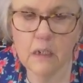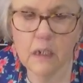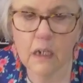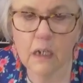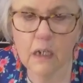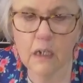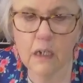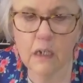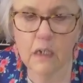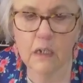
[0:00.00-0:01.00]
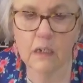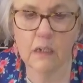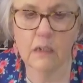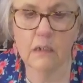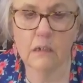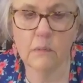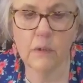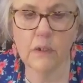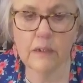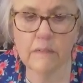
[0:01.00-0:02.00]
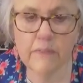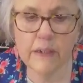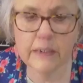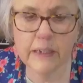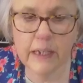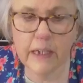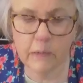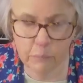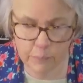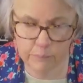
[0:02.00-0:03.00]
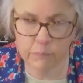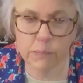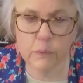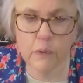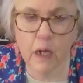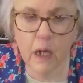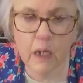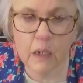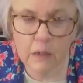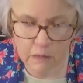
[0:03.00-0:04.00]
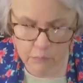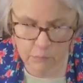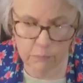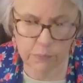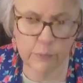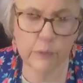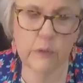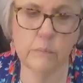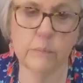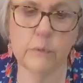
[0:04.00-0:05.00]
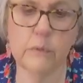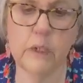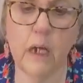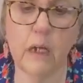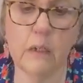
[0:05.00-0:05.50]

Ah, word of the day. Booyah? Booyah?